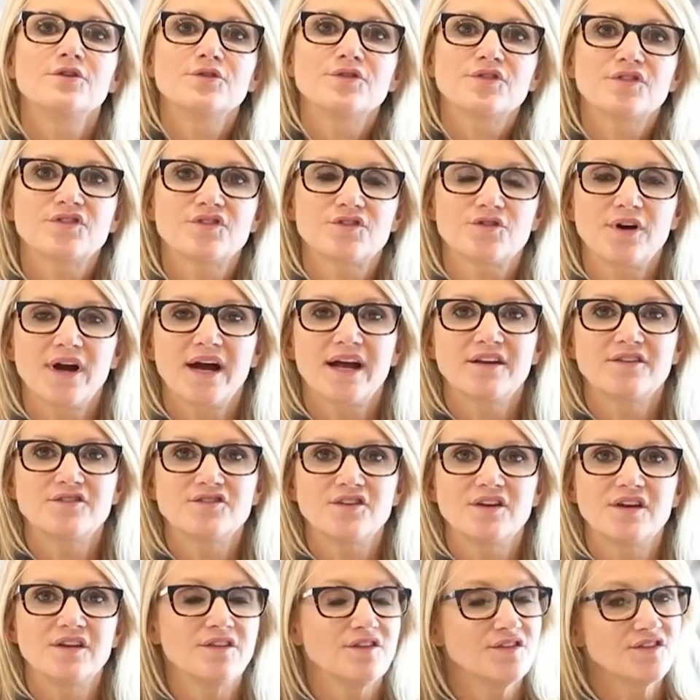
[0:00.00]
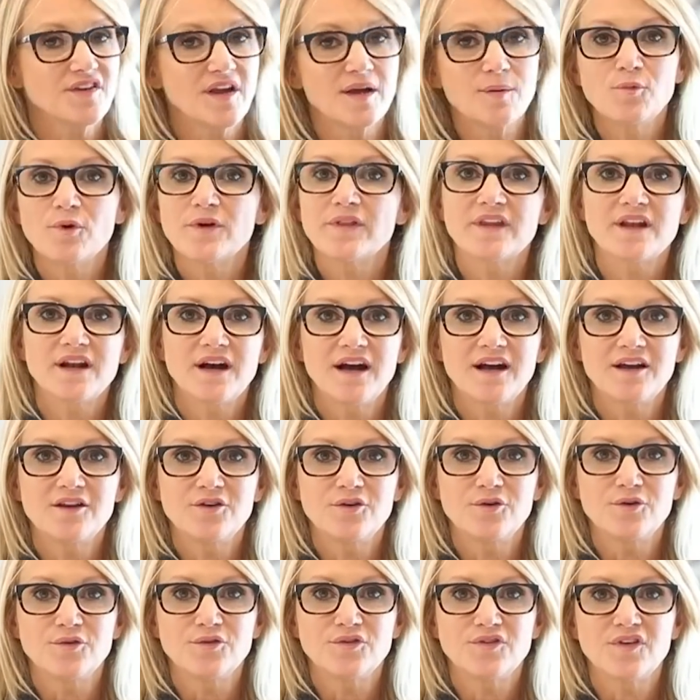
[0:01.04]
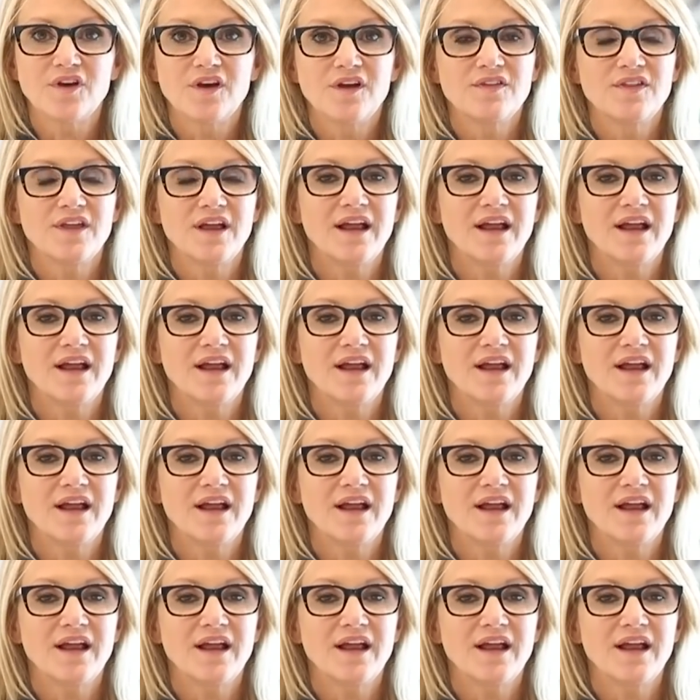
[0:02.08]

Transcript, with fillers: use a strategy, the same one that I use,